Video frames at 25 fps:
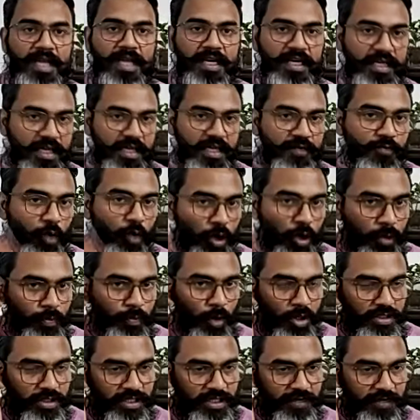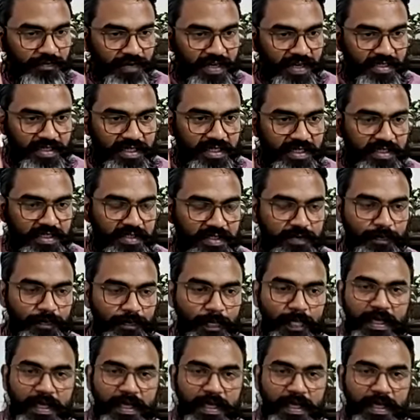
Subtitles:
that Indian foreign policy faces